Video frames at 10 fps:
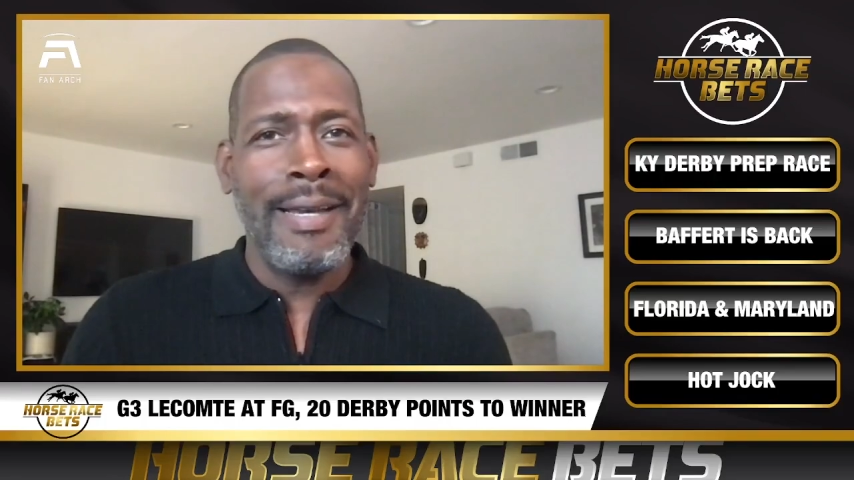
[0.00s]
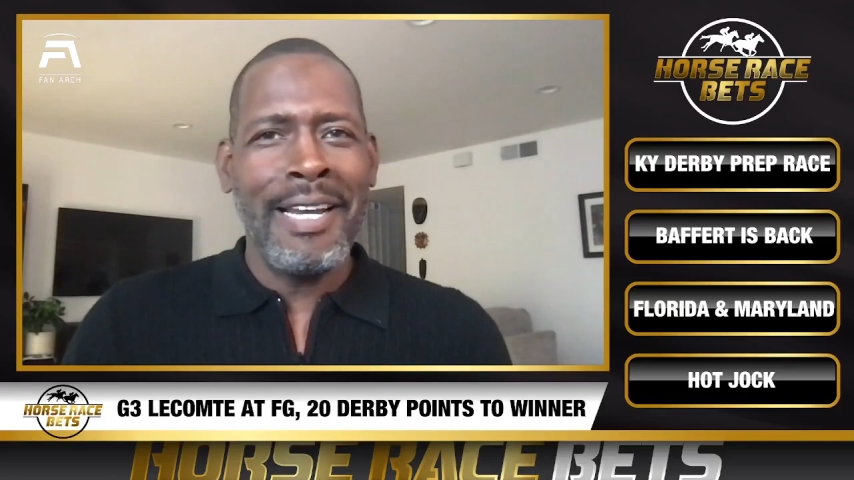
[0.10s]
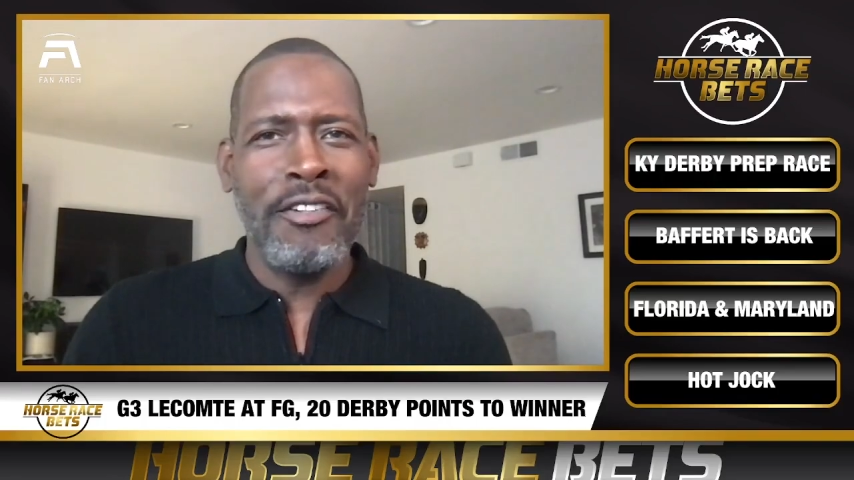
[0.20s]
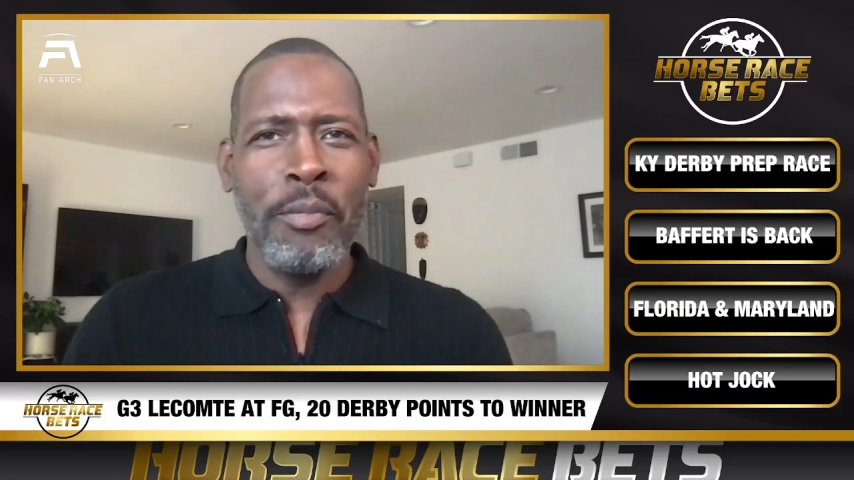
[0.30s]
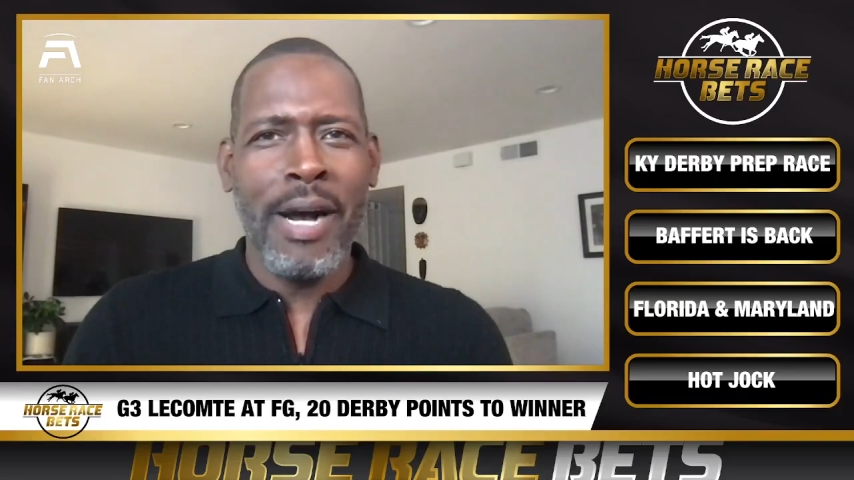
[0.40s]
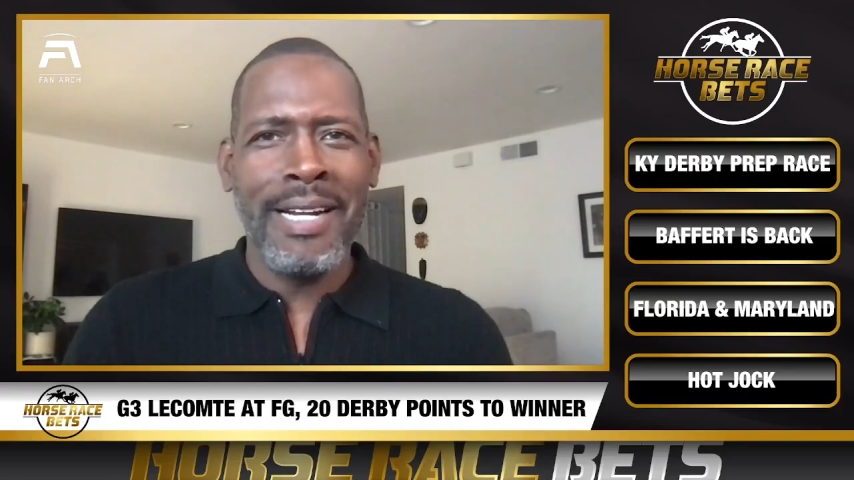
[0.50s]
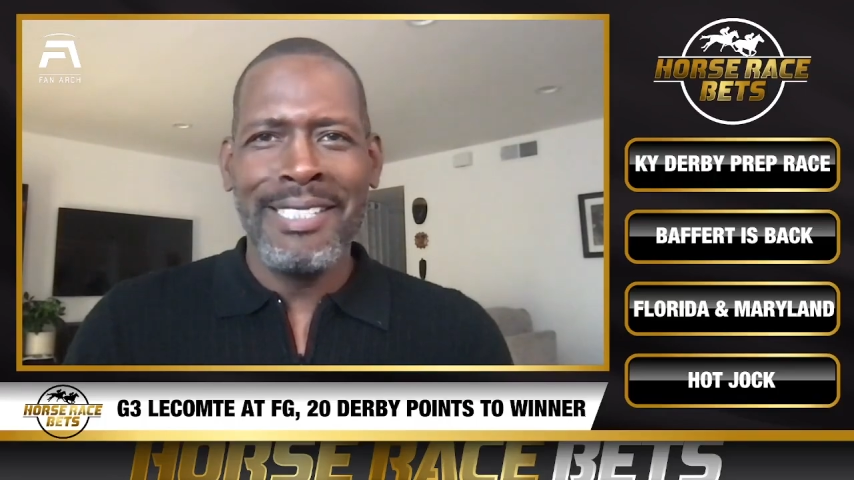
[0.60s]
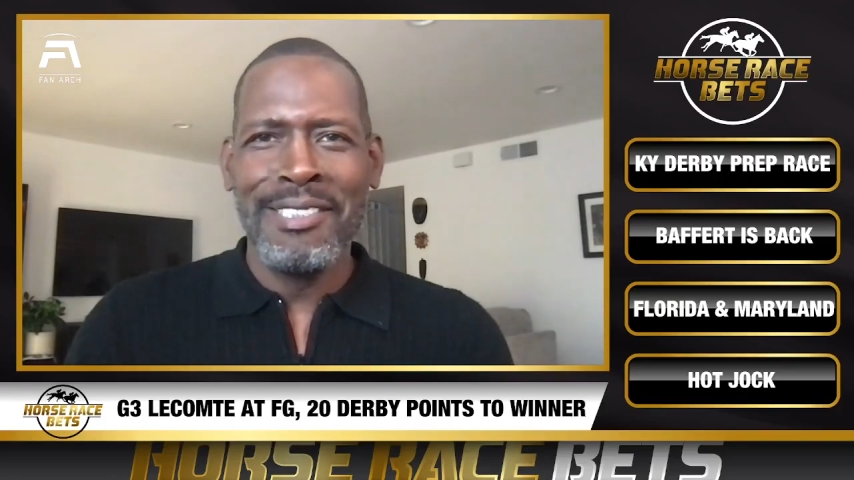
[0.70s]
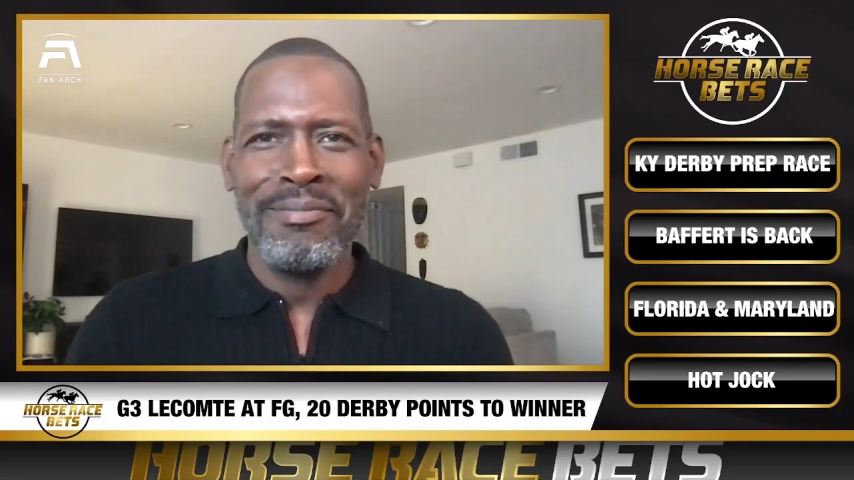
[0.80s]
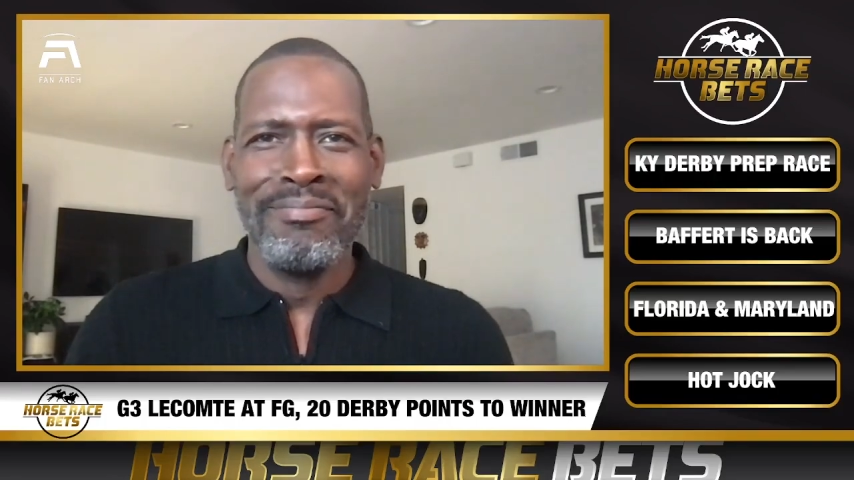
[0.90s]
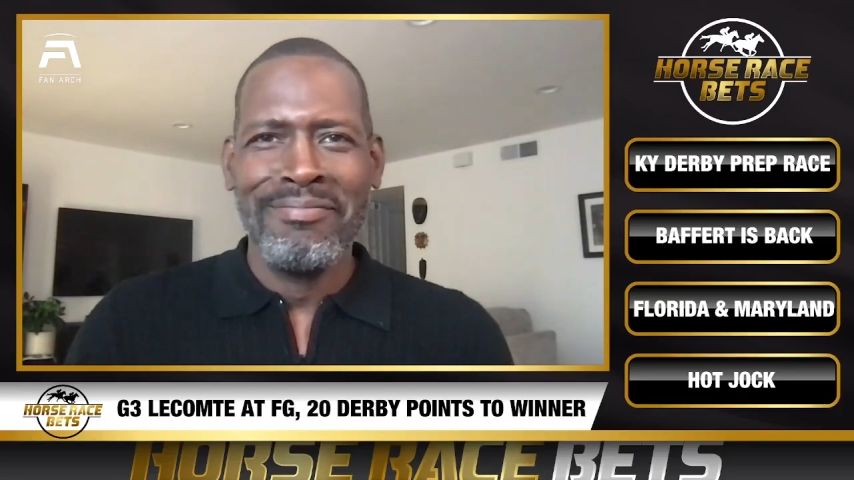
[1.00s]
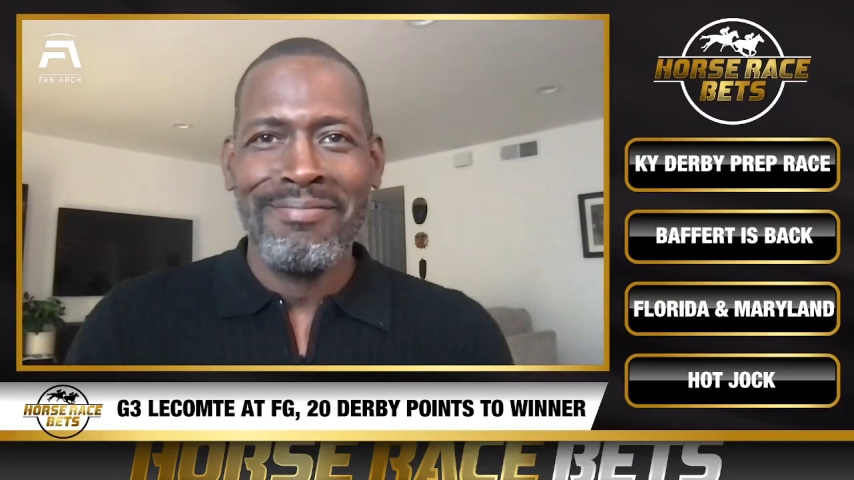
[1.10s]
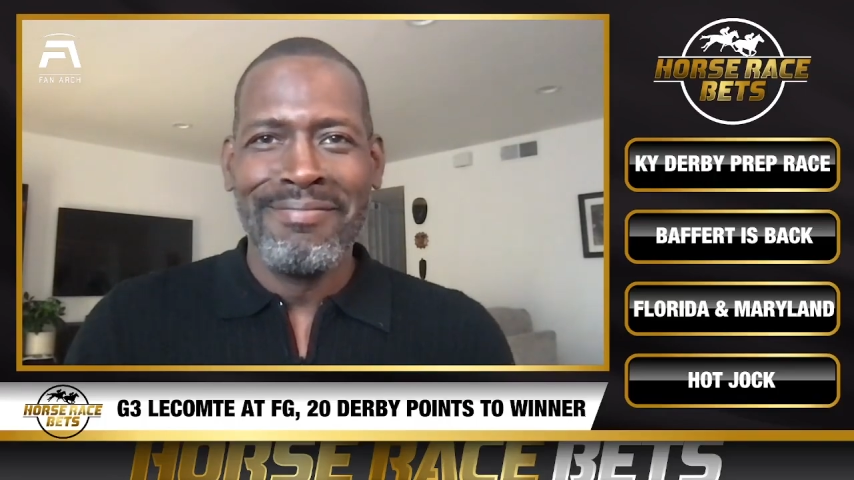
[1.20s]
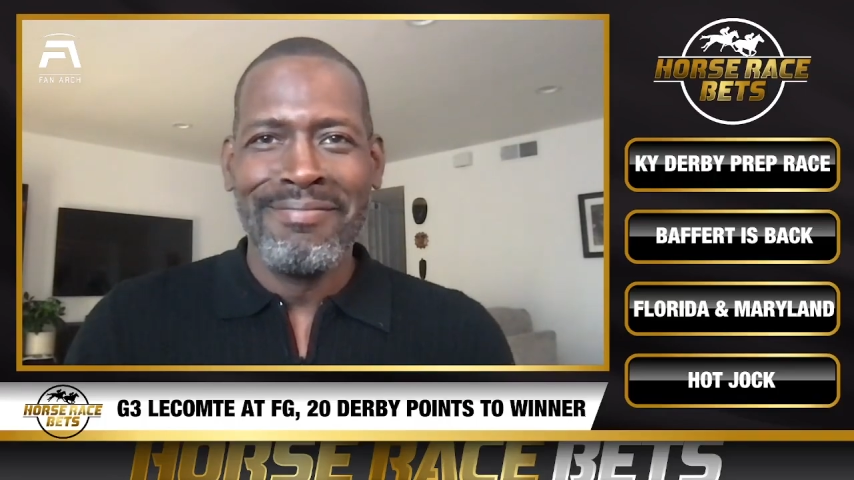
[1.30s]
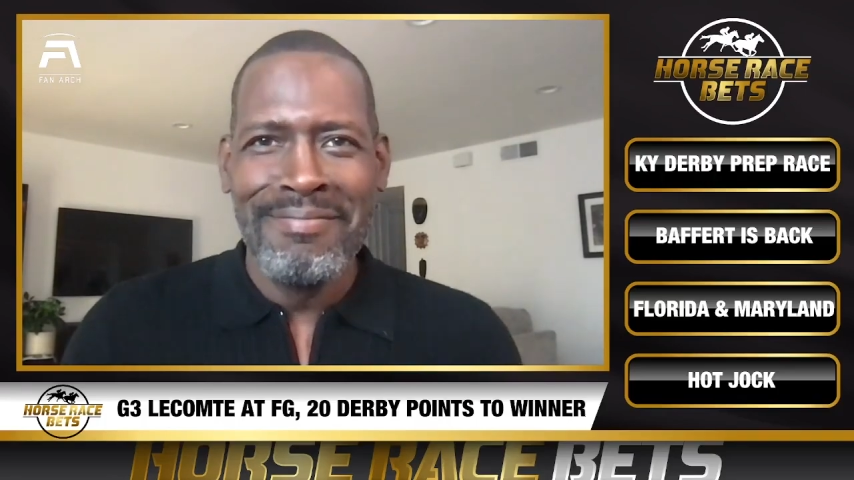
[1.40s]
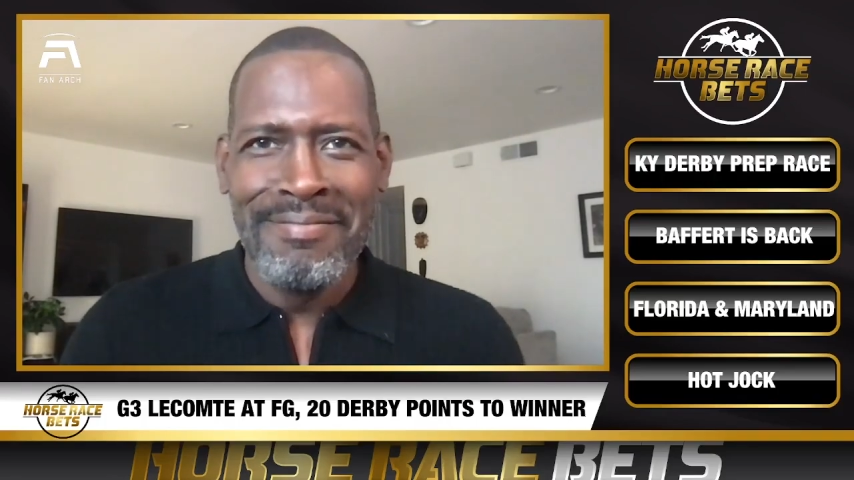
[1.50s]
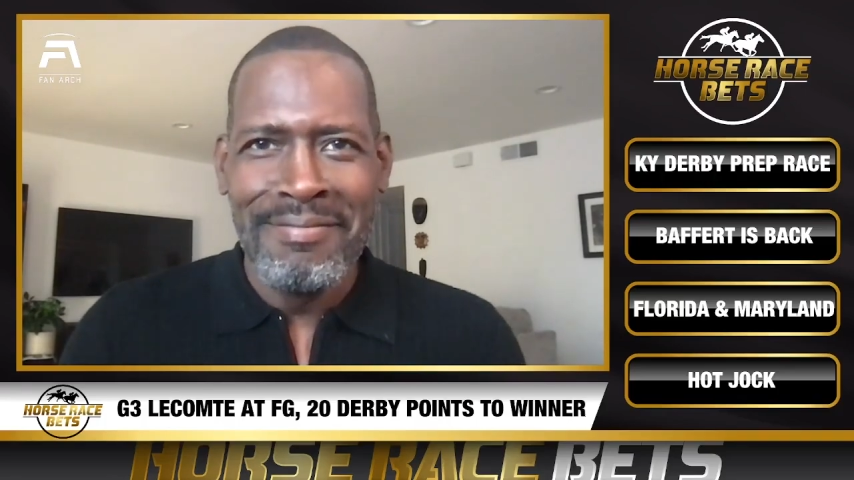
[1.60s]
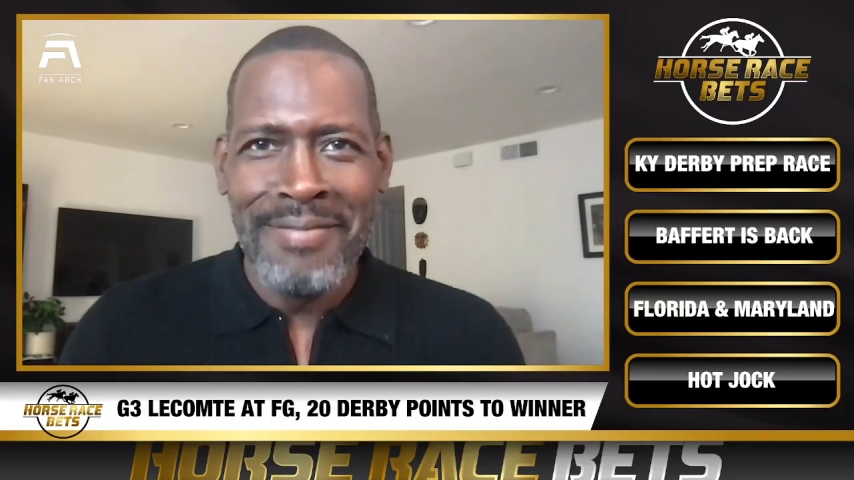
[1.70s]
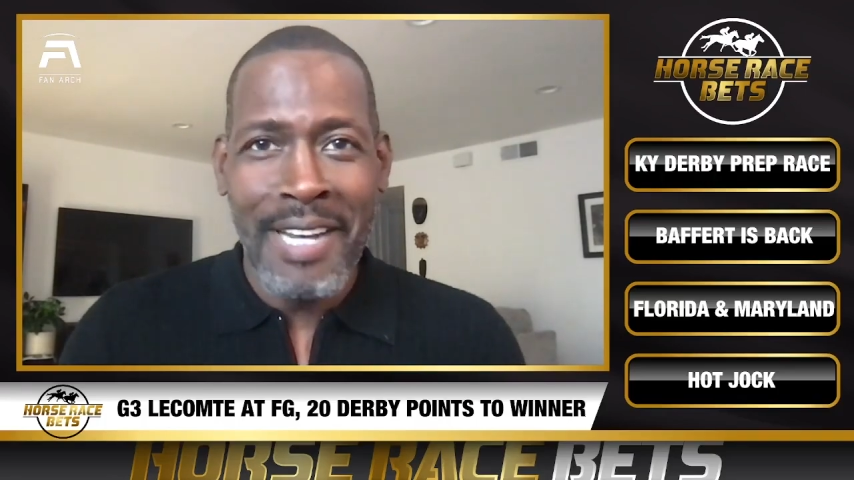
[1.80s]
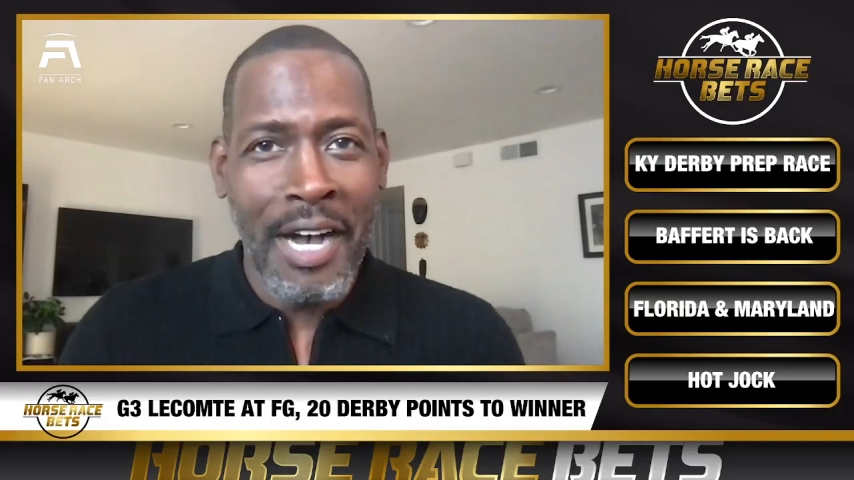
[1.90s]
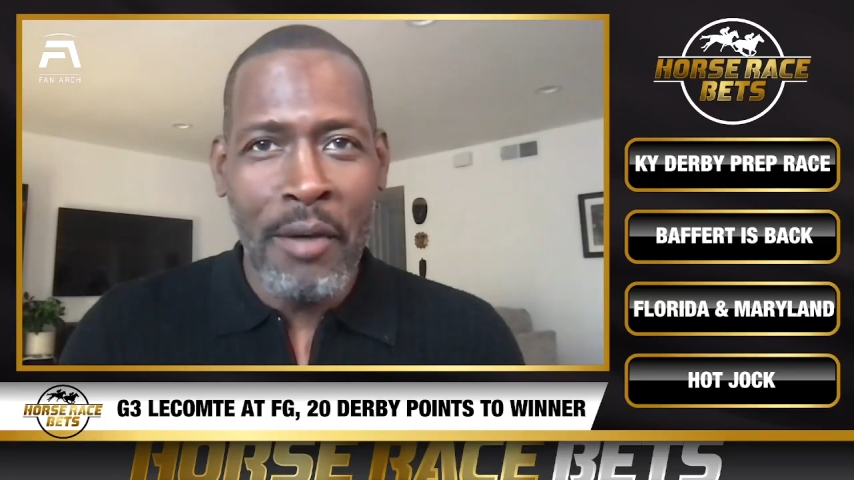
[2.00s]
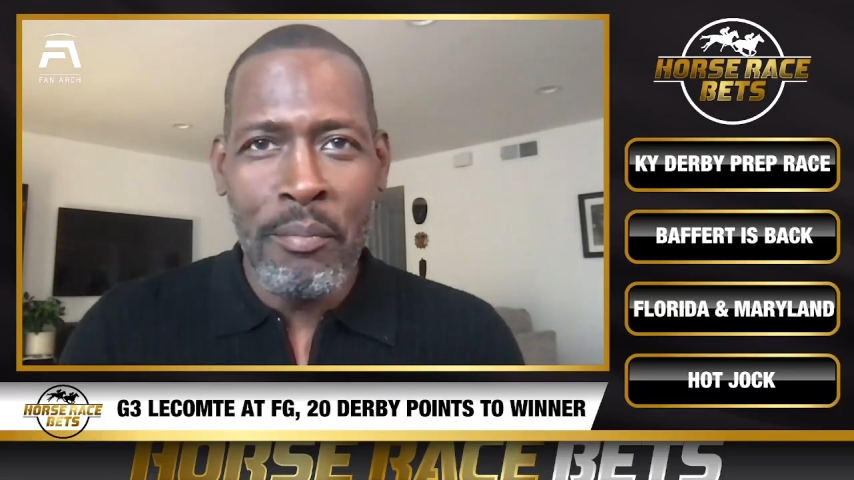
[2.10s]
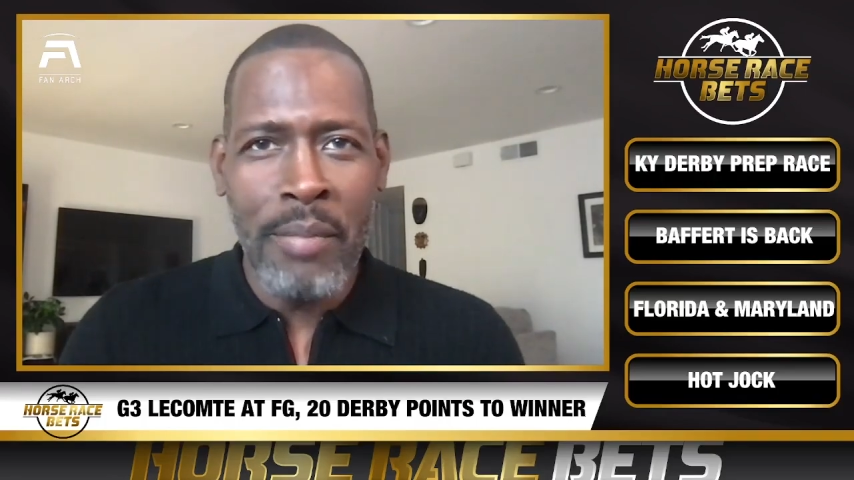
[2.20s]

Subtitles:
Hey everybody, I'm